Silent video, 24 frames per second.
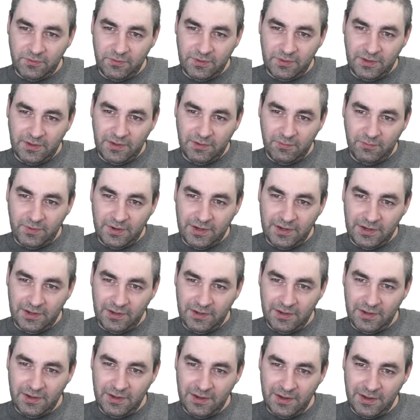in the way
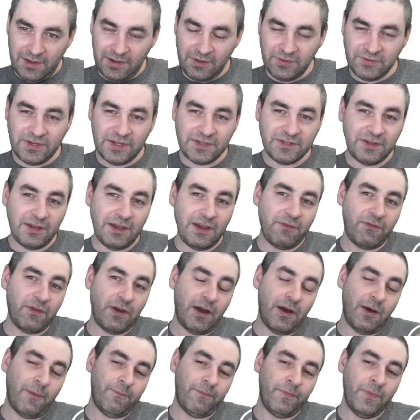I used
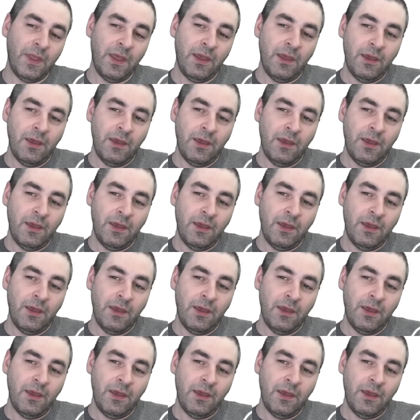SDF,